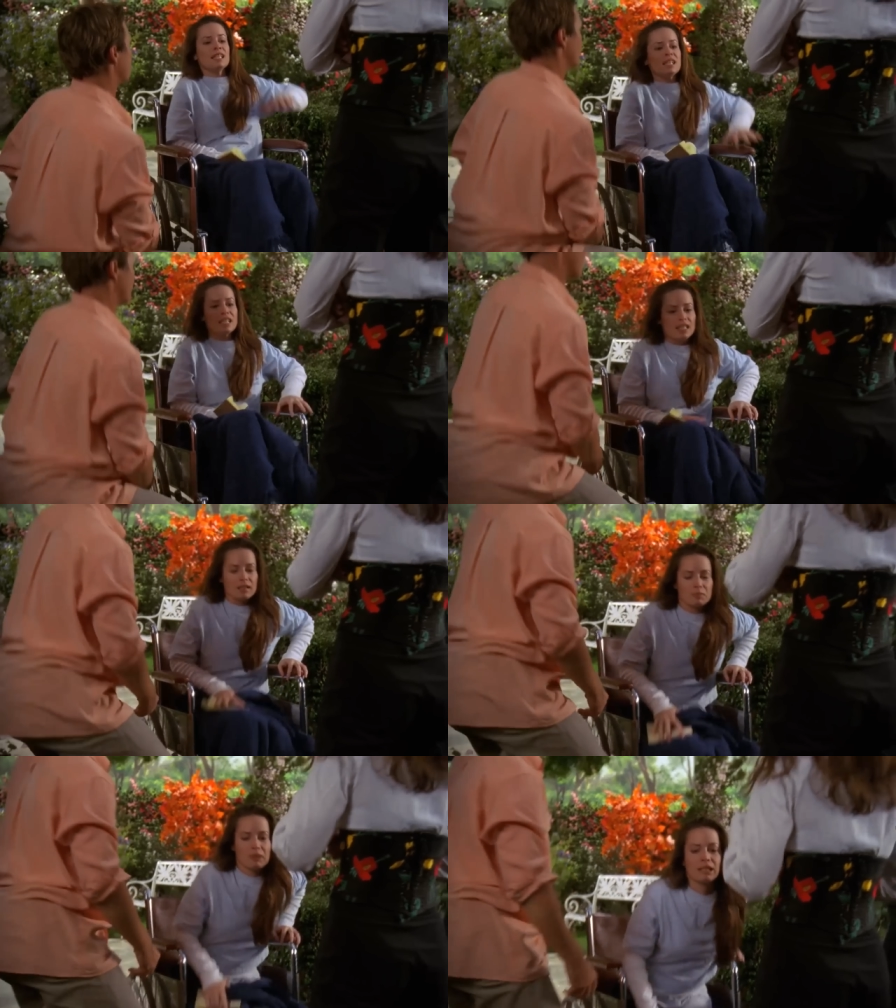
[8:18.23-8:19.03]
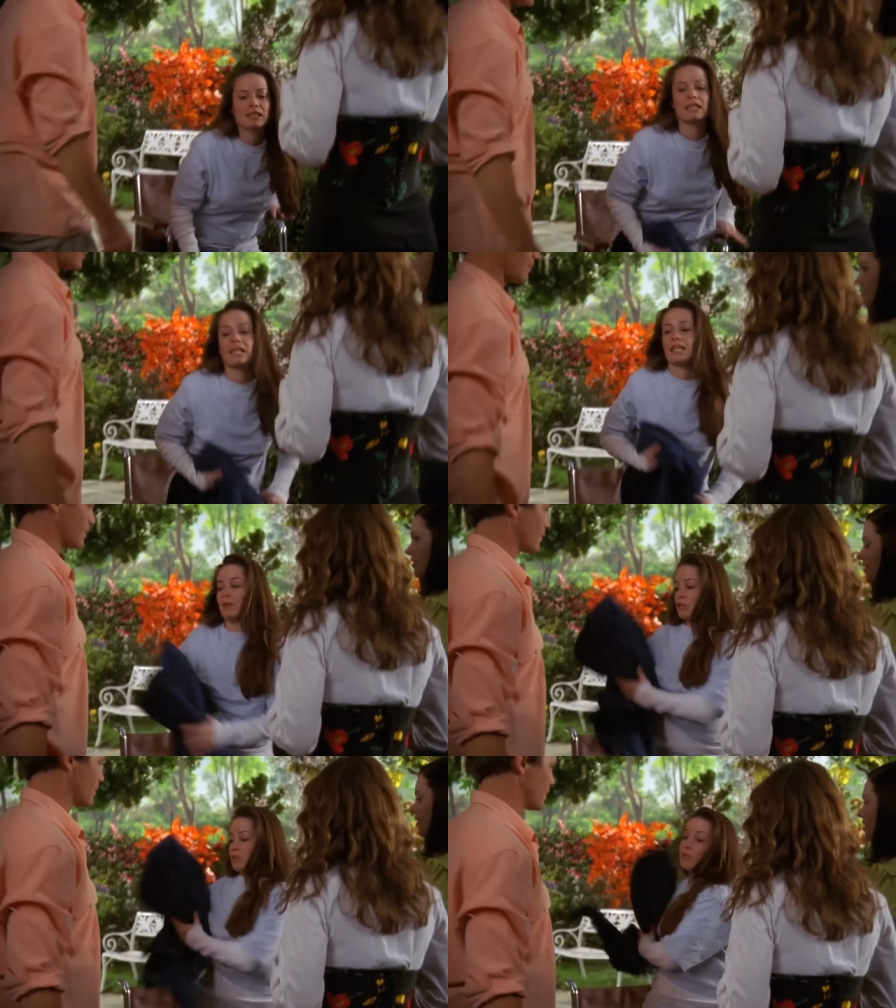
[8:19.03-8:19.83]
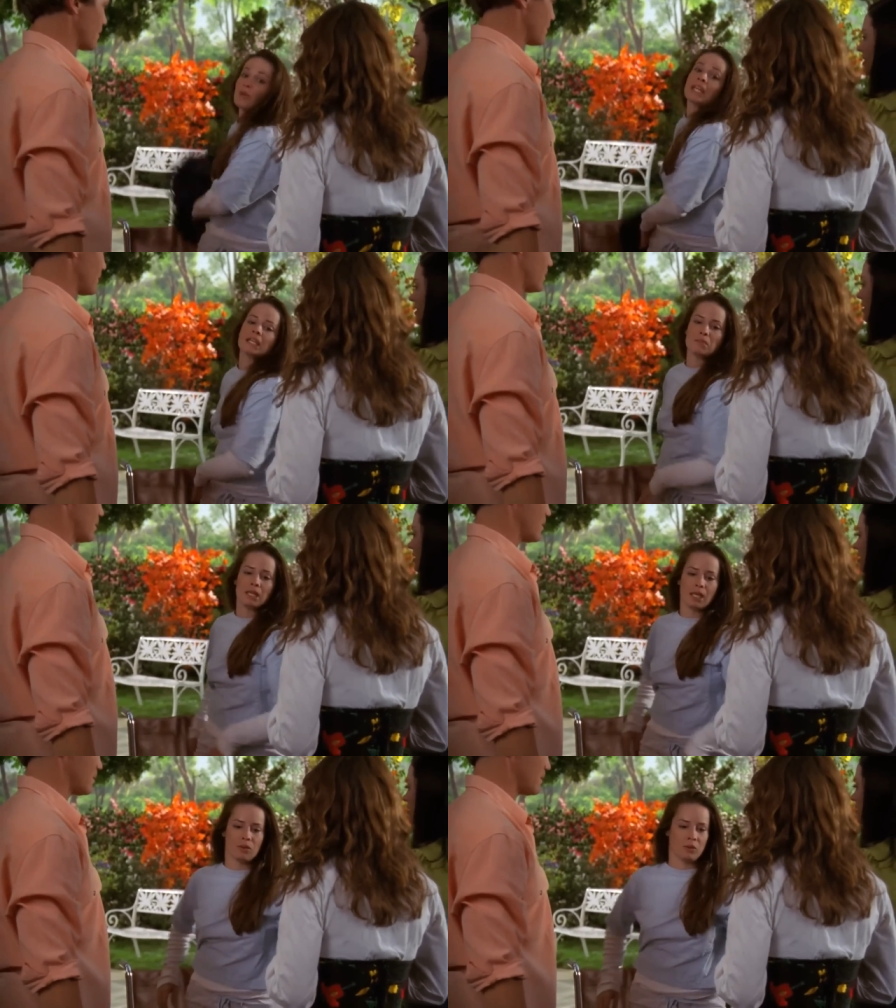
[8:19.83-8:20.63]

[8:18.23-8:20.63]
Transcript: Thank God, because that guy was freaking me out.